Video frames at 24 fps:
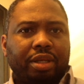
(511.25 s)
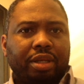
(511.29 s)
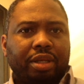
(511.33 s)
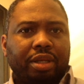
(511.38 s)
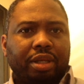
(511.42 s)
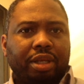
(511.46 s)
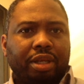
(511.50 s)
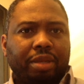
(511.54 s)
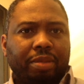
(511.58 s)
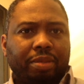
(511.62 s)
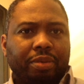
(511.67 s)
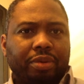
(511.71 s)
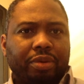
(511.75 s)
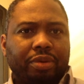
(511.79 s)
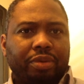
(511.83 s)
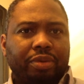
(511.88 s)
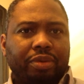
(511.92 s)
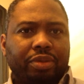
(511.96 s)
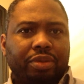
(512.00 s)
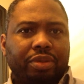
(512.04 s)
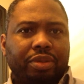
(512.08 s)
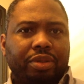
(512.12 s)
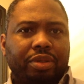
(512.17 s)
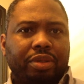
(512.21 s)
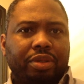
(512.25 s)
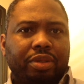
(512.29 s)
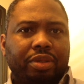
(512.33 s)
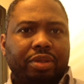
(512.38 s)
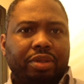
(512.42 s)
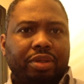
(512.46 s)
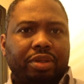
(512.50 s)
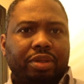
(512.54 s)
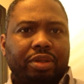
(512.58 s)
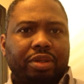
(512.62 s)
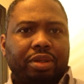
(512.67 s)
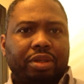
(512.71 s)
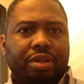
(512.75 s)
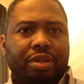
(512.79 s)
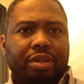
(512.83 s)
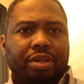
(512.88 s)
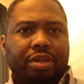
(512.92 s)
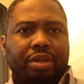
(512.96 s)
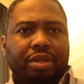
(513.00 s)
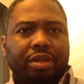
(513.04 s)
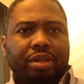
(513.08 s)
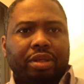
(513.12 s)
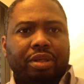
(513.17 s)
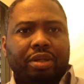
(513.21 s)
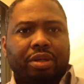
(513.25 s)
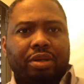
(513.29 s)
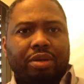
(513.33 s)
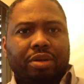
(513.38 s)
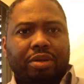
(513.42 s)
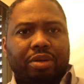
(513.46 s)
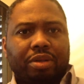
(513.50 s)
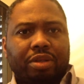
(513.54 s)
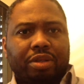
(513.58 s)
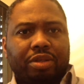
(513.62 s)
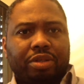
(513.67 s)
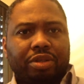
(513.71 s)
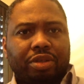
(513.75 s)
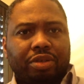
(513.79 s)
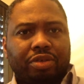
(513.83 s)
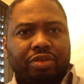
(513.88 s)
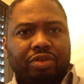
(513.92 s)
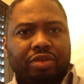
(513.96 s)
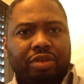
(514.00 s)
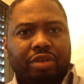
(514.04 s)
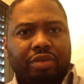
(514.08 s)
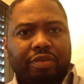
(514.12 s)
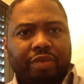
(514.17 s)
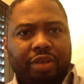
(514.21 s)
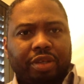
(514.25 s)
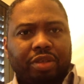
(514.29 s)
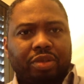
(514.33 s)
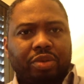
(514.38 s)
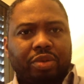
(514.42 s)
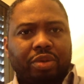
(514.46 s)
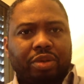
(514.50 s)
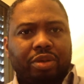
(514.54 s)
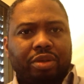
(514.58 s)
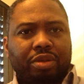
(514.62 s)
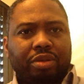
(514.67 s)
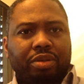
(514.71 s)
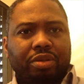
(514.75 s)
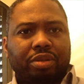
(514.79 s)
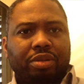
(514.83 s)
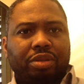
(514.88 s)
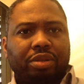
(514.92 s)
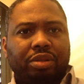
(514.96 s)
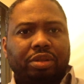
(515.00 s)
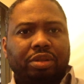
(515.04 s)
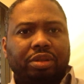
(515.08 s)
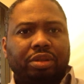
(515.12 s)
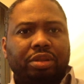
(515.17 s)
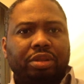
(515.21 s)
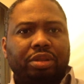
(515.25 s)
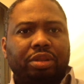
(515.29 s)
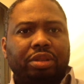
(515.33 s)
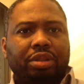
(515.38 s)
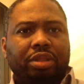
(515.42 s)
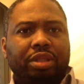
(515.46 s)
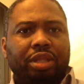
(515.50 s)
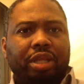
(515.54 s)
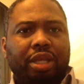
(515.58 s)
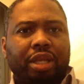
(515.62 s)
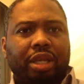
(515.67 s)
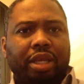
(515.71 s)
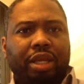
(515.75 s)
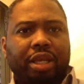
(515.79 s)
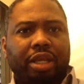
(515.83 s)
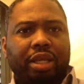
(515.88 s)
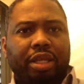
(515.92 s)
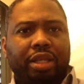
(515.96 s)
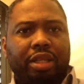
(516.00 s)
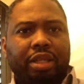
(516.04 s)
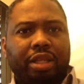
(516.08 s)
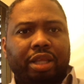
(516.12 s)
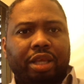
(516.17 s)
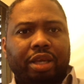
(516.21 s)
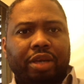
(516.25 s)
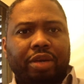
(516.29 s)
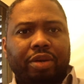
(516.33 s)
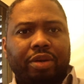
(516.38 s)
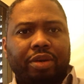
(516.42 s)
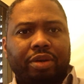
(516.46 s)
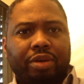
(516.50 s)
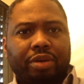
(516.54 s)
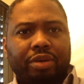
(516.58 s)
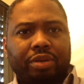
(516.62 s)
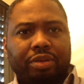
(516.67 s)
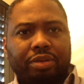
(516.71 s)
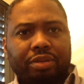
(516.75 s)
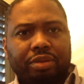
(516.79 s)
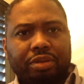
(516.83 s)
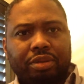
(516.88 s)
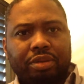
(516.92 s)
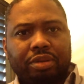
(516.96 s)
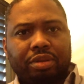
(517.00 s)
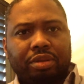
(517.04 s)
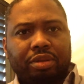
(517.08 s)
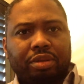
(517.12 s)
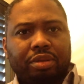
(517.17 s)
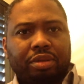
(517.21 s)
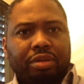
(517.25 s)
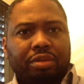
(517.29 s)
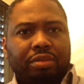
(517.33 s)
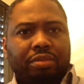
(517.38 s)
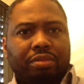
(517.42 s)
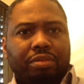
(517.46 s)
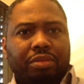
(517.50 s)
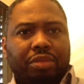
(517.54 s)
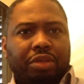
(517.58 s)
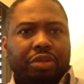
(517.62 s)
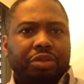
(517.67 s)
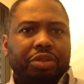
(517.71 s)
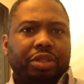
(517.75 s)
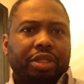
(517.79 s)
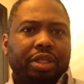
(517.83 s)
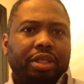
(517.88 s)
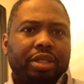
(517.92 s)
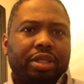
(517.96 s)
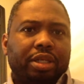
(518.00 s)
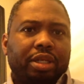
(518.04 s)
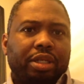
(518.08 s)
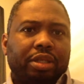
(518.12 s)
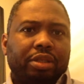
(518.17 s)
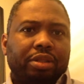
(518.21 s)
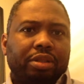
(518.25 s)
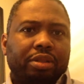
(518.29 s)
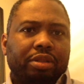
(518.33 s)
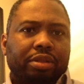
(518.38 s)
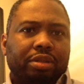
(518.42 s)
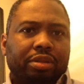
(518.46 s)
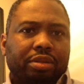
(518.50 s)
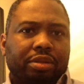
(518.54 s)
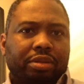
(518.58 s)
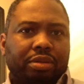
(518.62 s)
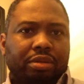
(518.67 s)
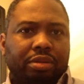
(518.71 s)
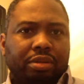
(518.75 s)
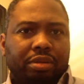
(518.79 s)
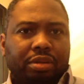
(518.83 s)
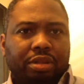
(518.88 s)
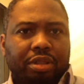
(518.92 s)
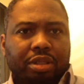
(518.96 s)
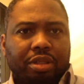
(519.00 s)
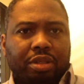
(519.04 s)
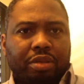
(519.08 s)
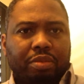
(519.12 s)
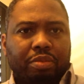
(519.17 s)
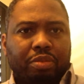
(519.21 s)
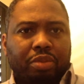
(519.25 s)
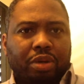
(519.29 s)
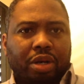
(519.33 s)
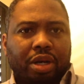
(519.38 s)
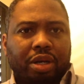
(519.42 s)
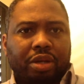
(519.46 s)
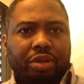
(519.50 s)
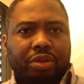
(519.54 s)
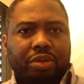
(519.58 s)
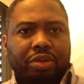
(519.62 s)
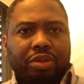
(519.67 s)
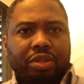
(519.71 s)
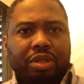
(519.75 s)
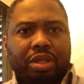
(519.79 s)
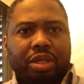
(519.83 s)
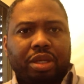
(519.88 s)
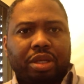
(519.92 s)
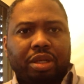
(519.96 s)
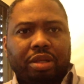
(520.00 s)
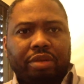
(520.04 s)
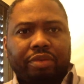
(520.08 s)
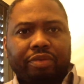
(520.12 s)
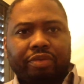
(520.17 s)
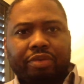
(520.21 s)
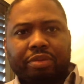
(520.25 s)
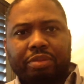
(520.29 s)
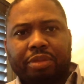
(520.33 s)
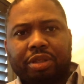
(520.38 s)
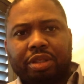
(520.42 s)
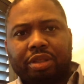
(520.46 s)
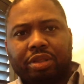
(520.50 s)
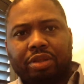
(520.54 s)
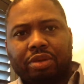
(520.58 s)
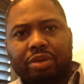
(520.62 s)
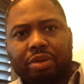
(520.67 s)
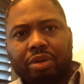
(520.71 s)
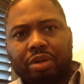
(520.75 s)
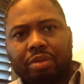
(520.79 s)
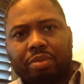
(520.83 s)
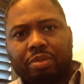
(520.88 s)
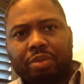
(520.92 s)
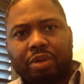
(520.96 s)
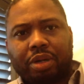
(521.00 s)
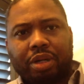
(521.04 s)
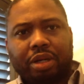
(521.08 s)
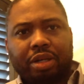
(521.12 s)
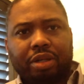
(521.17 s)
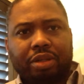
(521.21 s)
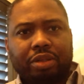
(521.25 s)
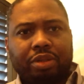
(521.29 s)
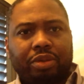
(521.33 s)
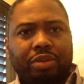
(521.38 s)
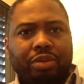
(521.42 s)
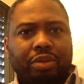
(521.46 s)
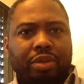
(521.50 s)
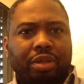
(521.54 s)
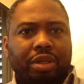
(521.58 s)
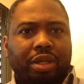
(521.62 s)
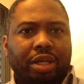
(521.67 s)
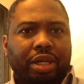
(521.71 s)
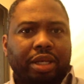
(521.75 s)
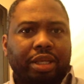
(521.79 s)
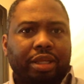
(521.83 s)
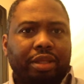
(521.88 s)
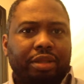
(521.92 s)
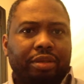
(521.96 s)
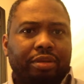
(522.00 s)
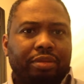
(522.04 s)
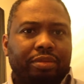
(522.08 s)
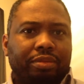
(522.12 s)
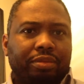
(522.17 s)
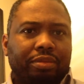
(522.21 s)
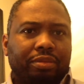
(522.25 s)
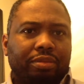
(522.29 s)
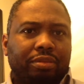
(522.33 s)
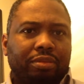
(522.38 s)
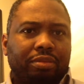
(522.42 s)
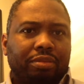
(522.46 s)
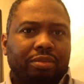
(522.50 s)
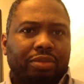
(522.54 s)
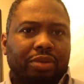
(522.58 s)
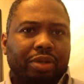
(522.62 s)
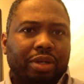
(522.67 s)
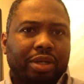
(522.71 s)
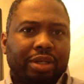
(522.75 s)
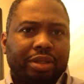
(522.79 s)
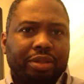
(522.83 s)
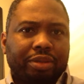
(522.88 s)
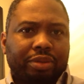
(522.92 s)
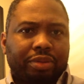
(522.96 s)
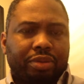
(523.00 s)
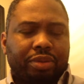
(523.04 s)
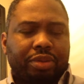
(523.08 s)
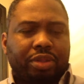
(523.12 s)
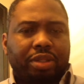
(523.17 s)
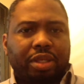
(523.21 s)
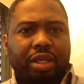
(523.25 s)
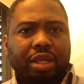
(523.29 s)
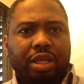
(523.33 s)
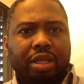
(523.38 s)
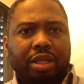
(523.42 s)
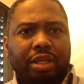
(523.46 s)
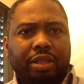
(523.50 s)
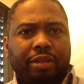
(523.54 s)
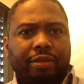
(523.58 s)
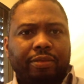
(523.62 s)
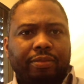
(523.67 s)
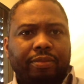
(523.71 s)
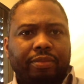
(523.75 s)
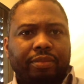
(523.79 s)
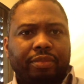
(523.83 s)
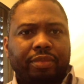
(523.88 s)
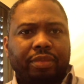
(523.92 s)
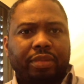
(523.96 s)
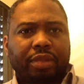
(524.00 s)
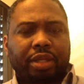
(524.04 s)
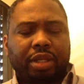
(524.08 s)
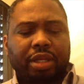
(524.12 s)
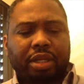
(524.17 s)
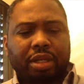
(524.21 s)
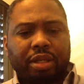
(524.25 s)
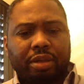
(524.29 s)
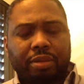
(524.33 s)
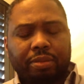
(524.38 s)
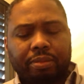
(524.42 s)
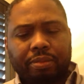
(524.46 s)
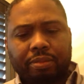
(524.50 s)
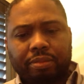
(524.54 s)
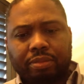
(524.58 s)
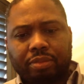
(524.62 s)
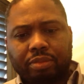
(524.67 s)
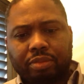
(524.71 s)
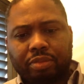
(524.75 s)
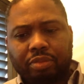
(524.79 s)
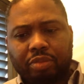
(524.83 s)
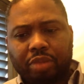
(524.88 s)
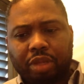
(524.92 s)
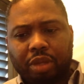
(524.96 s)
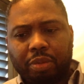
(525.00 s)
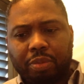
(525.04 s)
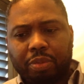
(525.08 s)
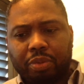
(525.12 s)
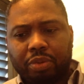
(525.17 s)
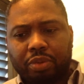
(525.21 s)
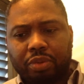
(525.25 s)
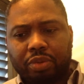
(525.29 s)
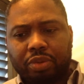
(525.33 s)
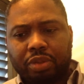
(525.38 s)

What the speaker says: Hebrews, or the children of Israel, and they are multicolored, brown skin, from a dark brown to a light brown skin people.